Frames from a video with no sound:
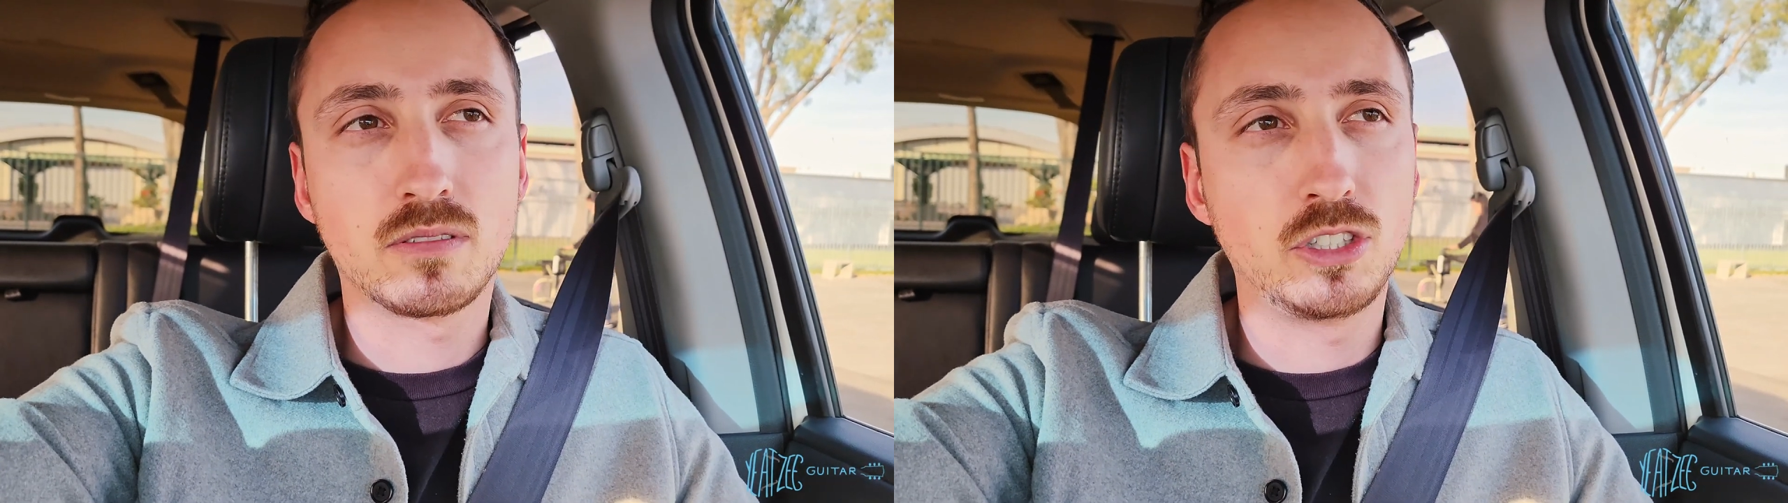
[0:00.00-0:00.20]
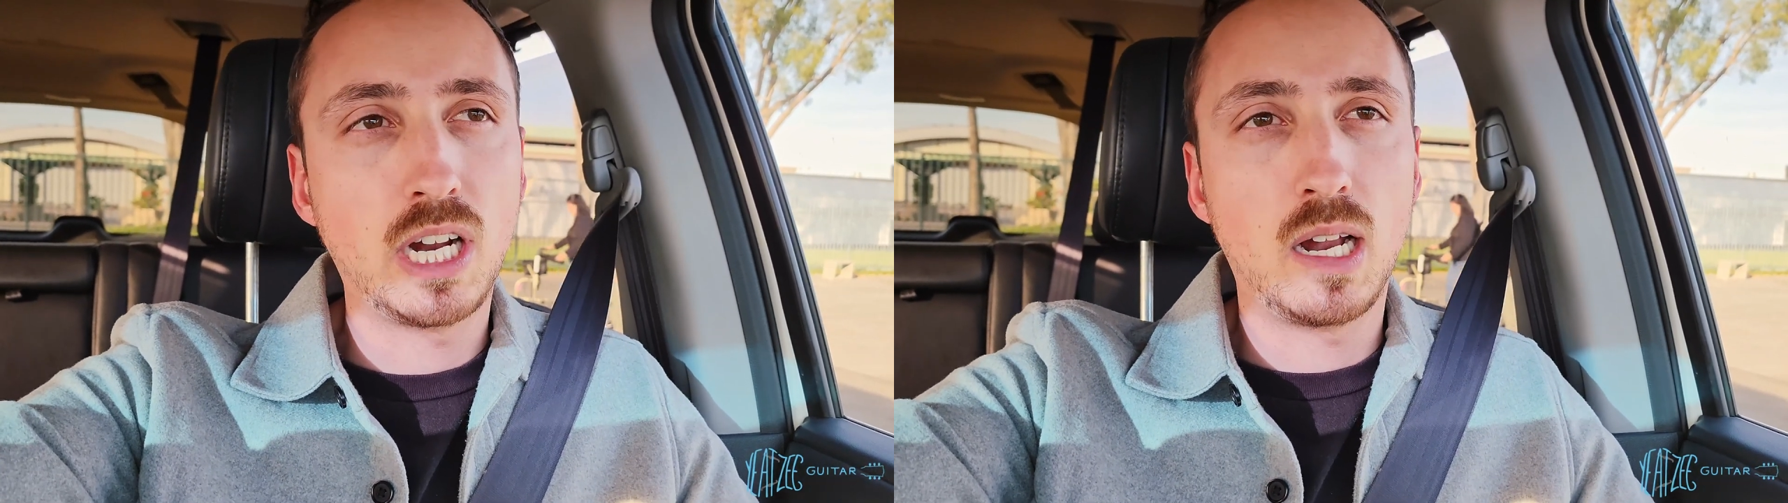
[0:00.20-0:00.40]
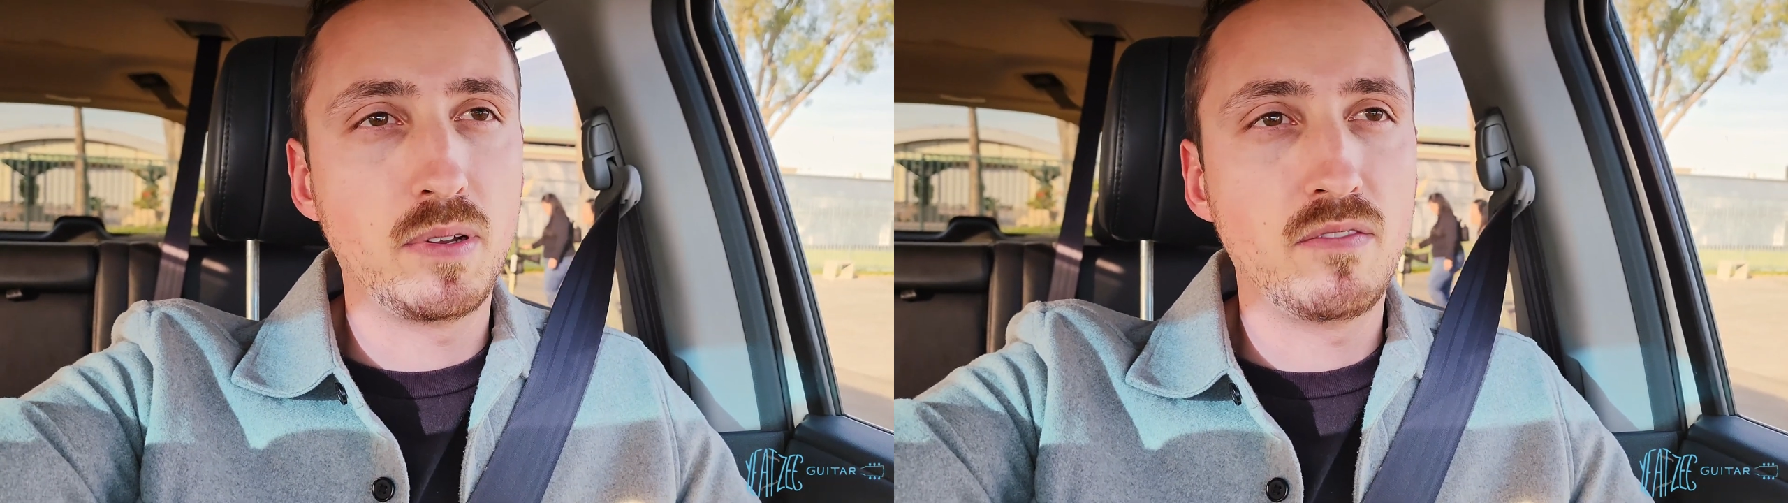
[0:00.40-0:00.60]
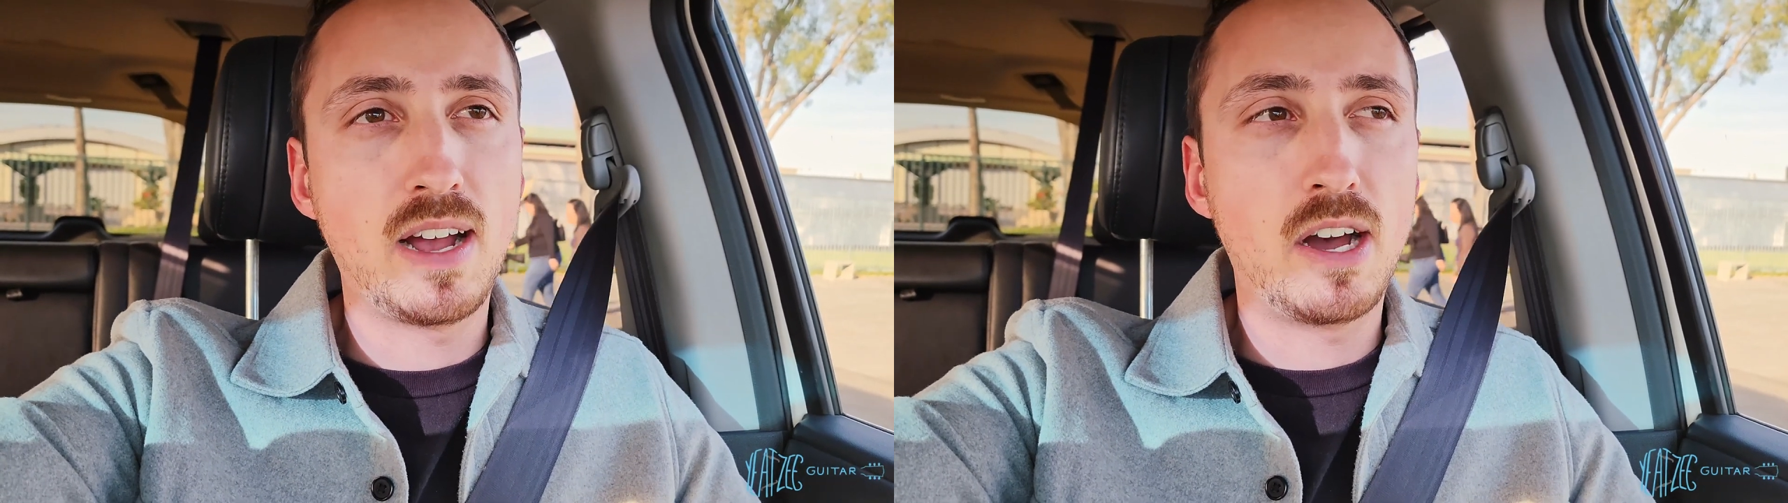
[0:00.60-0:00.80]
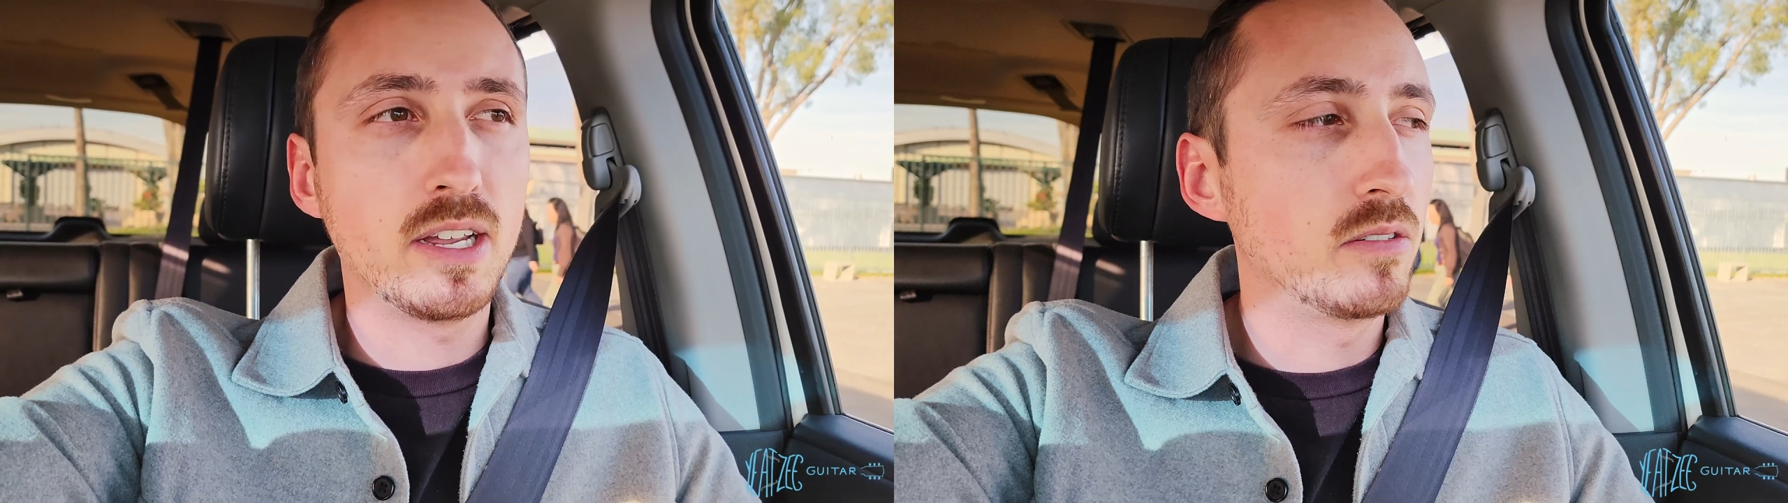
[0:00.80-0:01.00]
shot up in
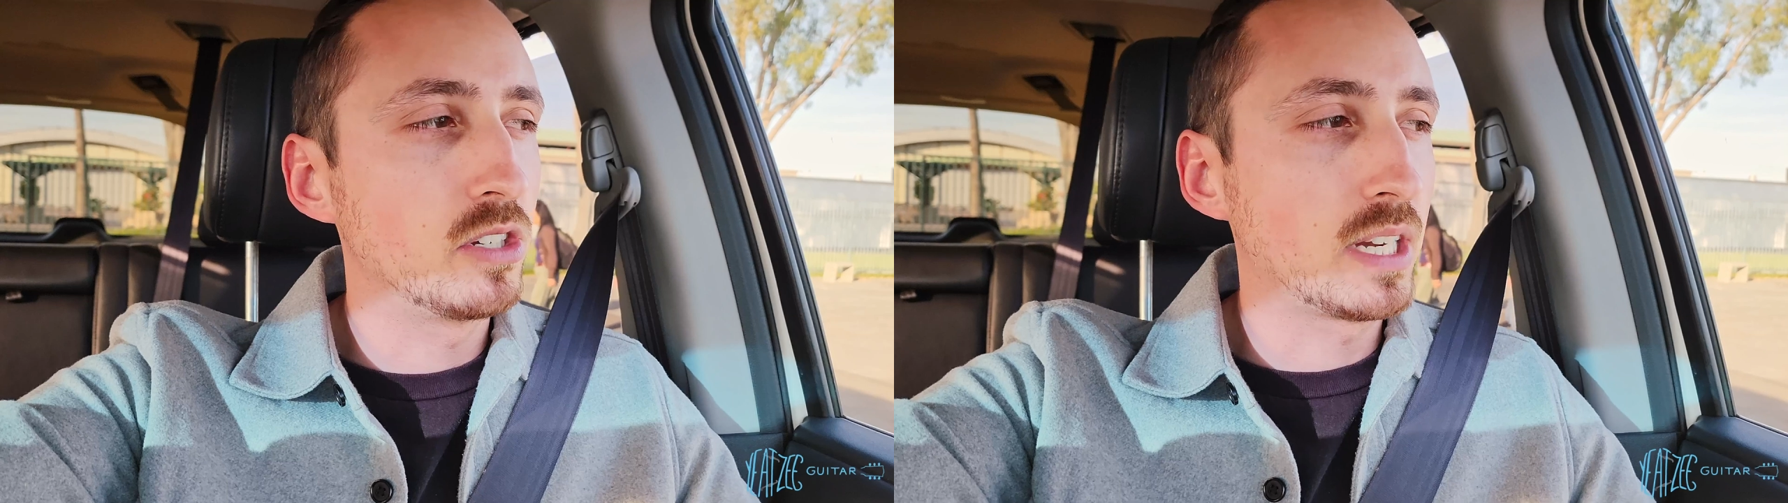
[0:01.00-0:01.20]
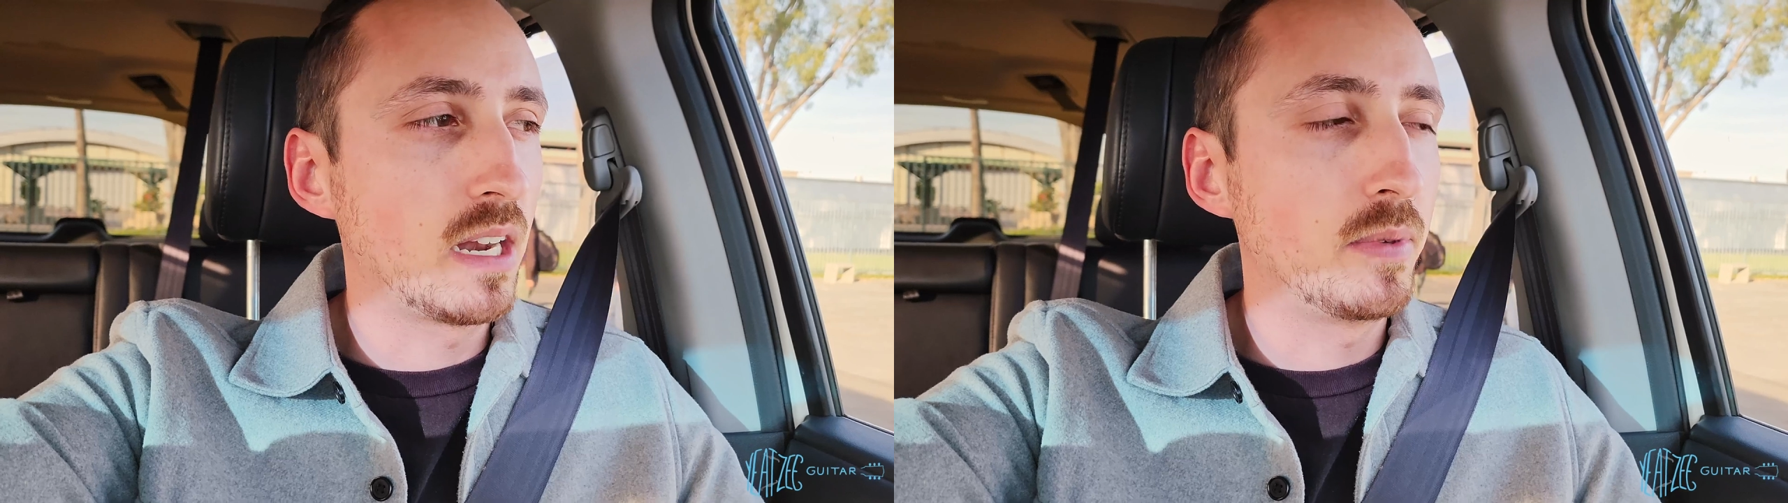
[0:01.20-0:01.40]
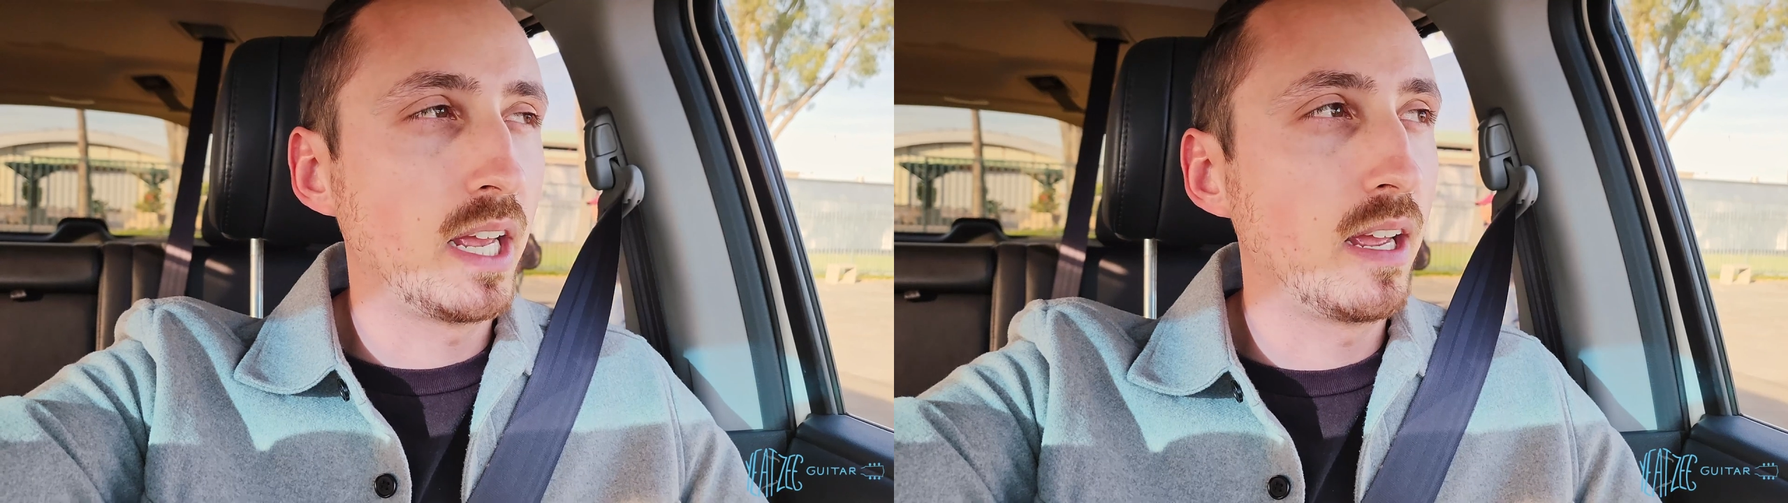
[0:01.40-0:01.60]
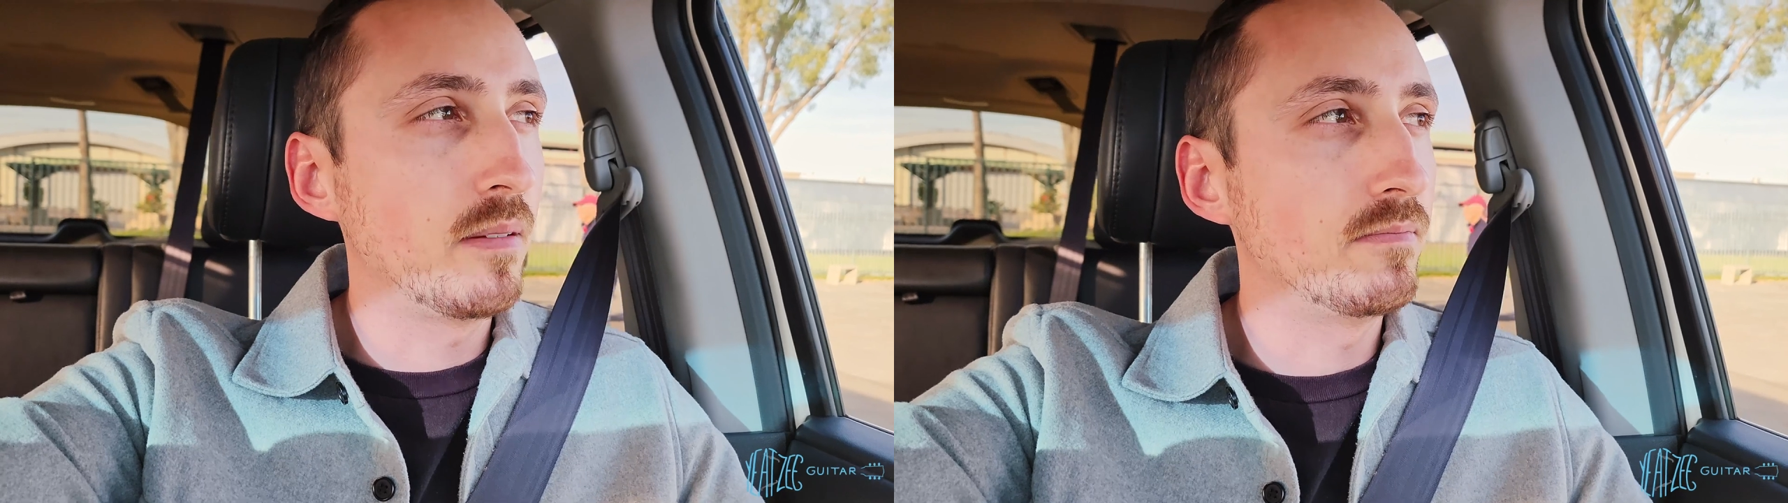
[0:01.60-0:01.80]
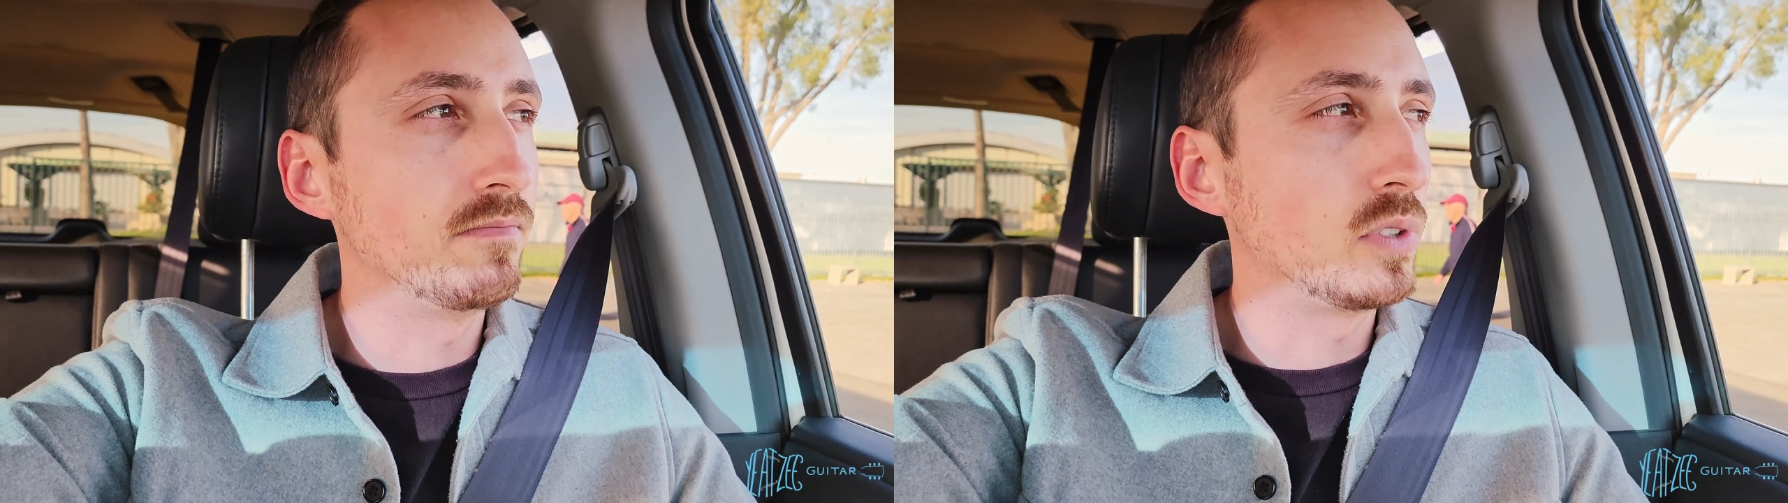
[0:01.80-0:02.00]
value and just kind of became